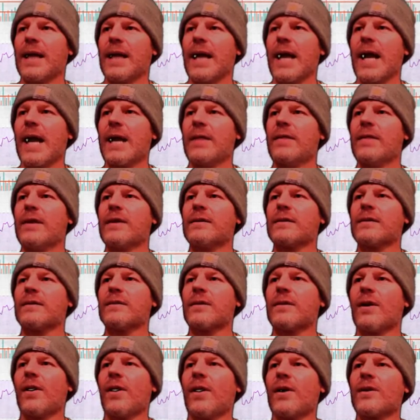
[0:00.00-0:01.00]
And this is
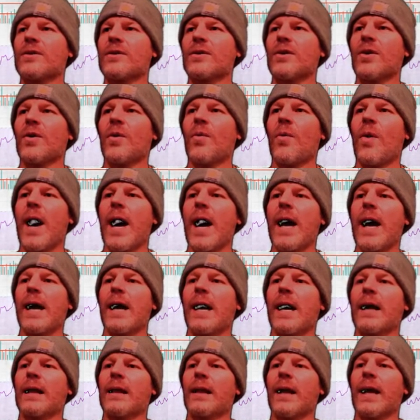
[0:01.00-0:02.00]
also why
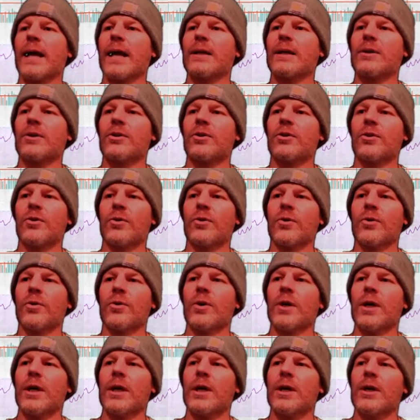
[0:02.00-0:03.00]
I like to
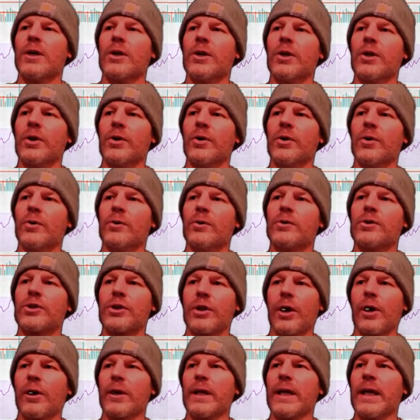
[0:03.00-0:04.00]
do
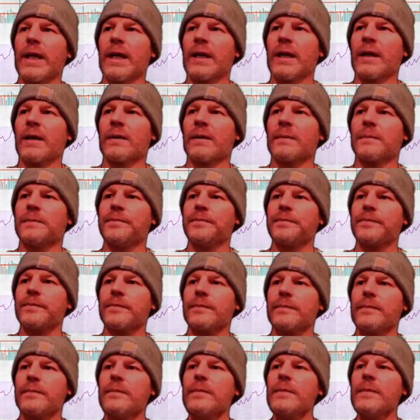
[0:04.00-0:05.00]
charting
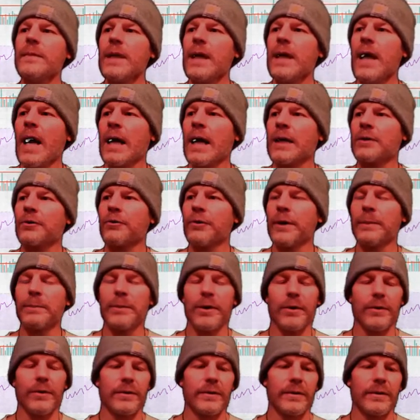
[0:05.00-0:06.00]
on
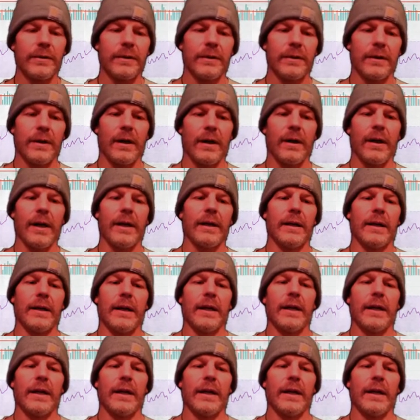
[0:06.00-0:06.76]
cryptos. All right.